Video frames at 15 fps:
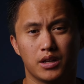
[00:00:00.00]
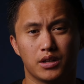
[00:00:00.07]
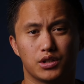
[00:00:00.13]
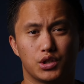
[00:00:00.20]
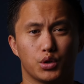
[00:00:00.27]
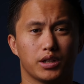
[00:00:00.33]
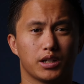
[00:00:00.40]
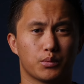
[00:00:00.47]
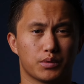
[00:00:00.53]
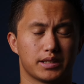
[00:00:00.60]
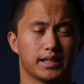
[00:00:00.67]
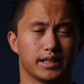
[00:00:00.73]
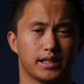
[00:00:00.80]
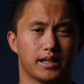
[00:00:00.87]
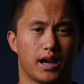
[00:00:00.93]
Shooting with
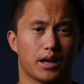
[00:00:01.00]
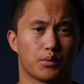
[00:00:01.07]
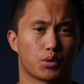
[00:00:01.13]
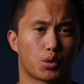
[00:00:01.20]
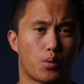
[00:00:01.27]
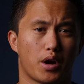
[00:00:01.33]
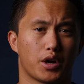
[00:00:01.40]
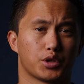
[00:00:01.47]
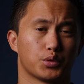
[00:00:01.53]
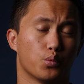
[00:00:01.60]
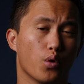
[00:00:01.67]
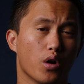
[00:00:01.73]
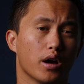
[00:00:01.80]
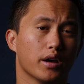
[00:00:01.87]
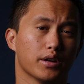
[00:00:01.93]
CineEI requires
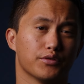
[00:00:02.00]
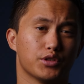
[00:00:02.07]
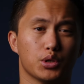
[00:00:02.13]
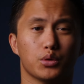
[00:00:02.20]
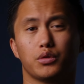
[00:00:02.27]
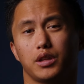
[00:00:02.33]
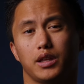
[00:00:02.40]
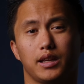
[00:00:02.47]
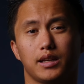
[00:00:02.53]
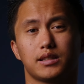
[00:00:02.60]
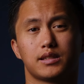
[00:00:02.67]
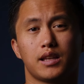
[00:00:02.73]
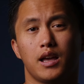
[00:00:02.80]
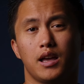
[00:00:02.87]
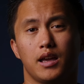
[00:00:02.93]
one of two
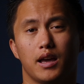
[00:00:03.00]
things,